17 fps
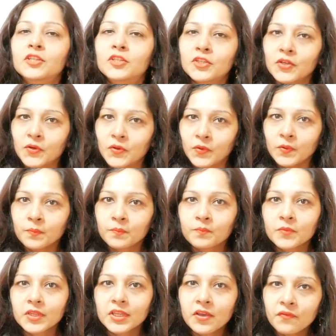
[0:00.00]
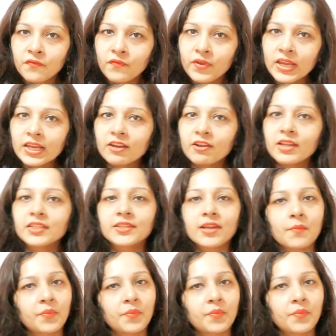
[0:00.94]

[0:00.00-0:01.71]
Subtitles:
So if we increase